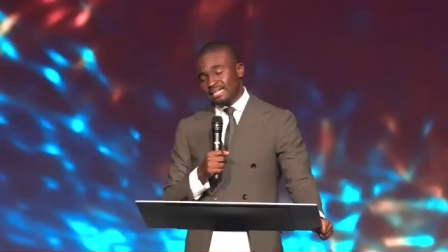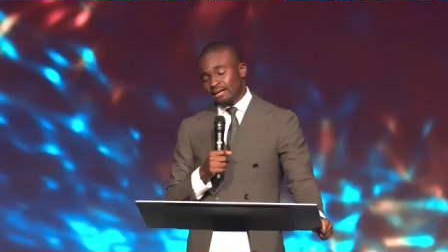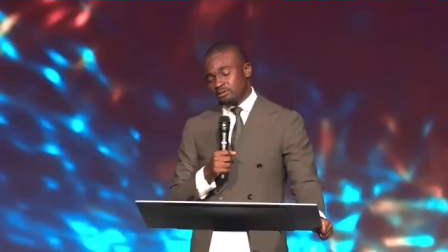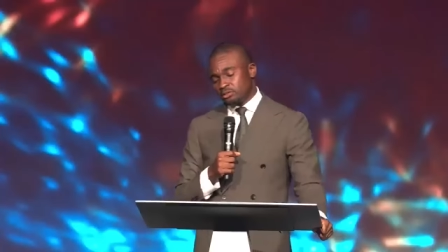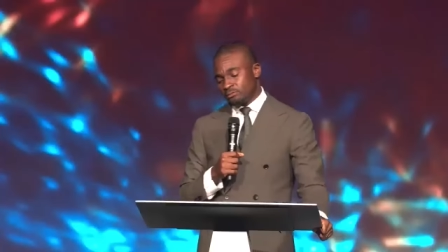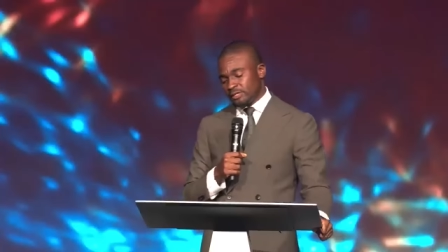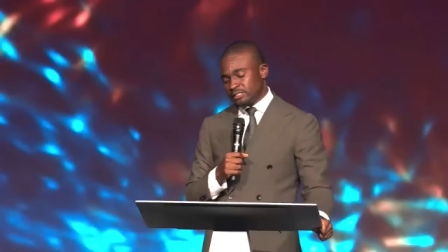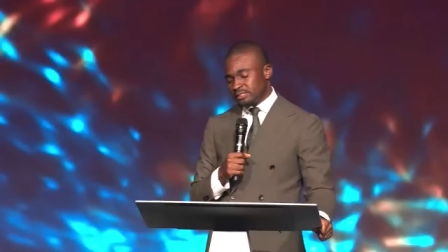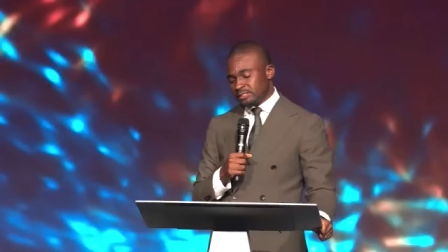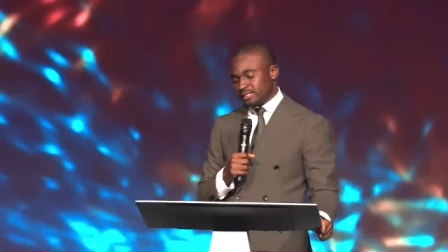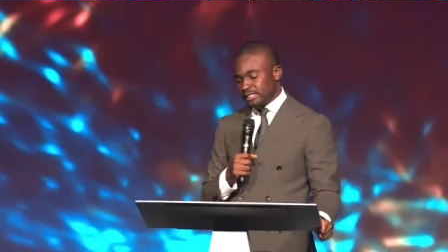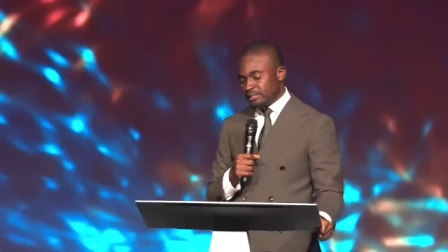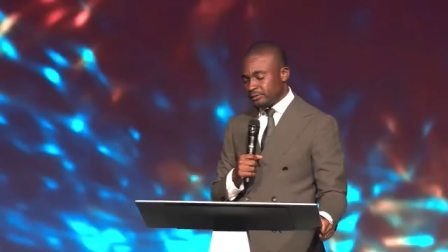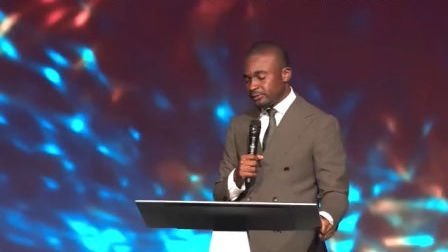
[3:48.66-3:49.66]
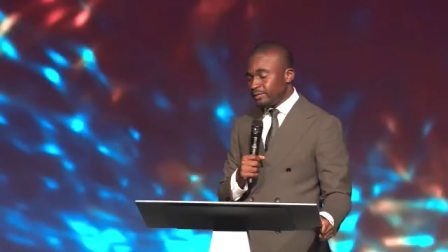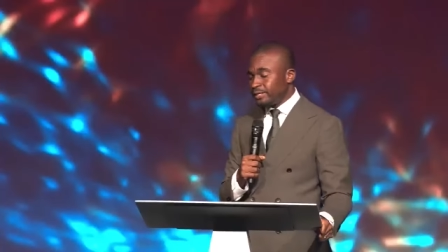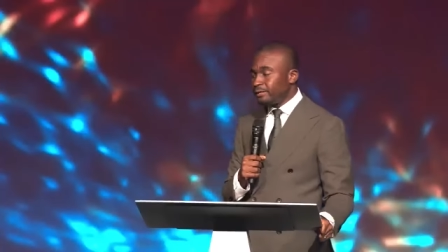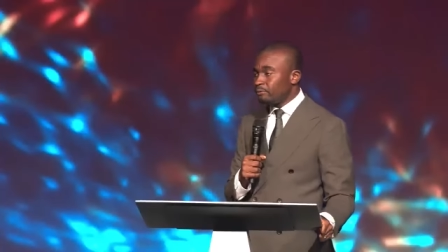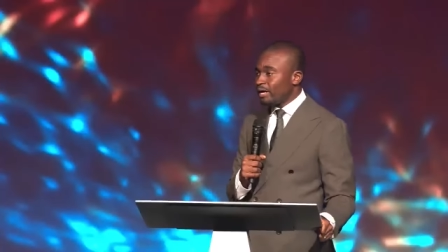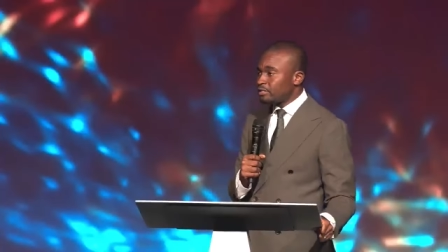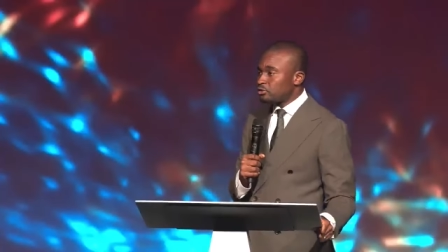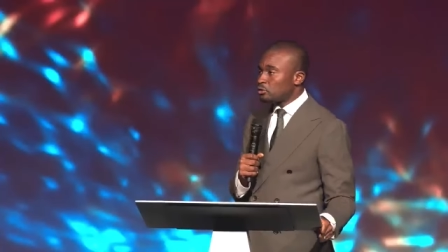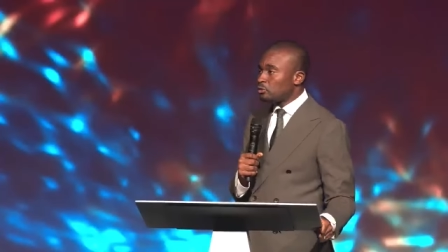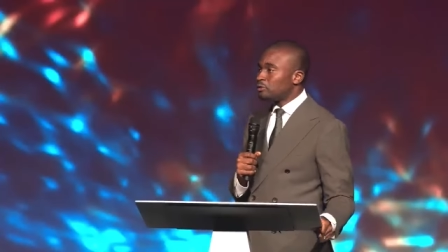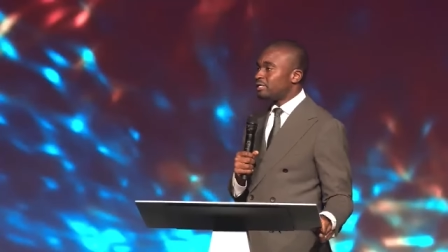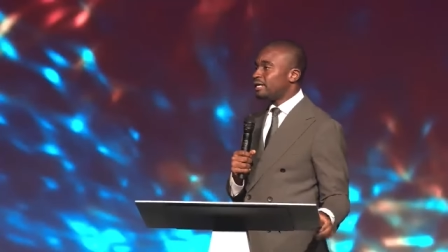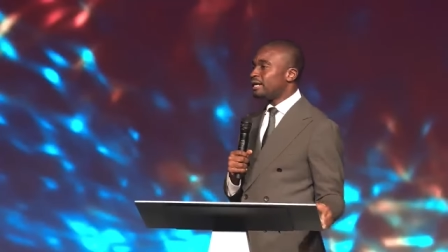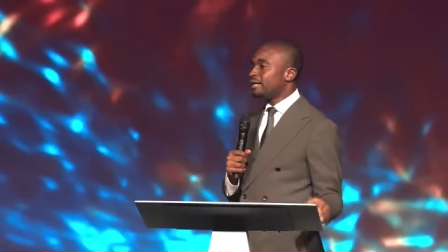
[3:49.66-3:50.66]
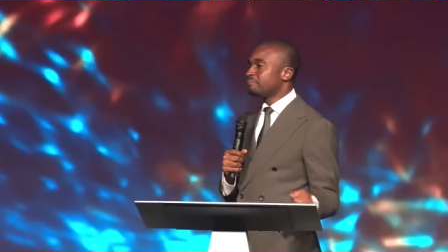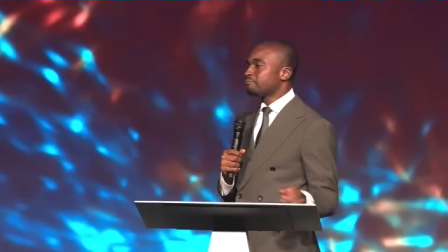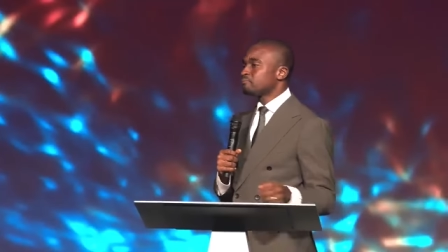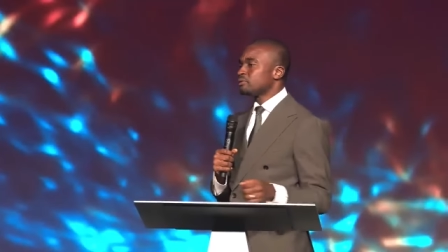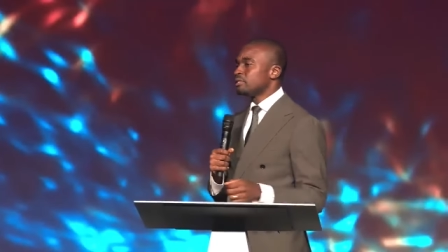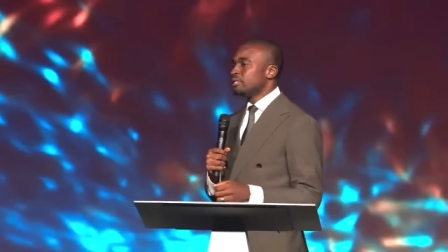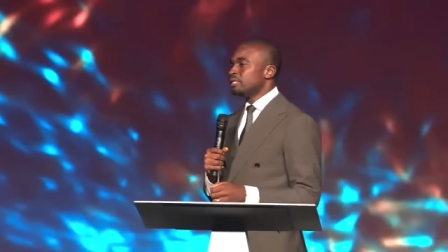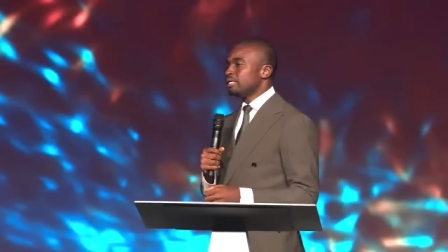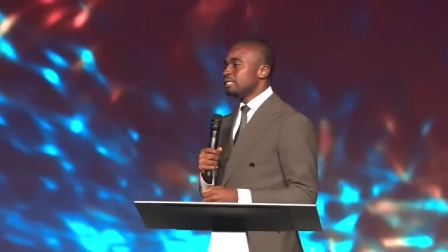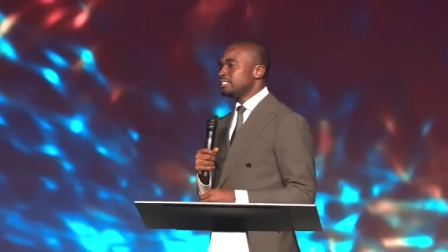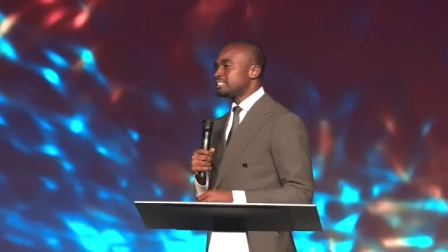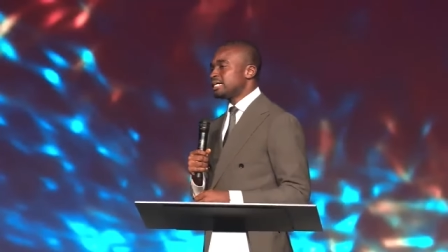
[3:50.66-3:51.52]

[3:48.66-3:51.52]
down to verse 33, we are told there he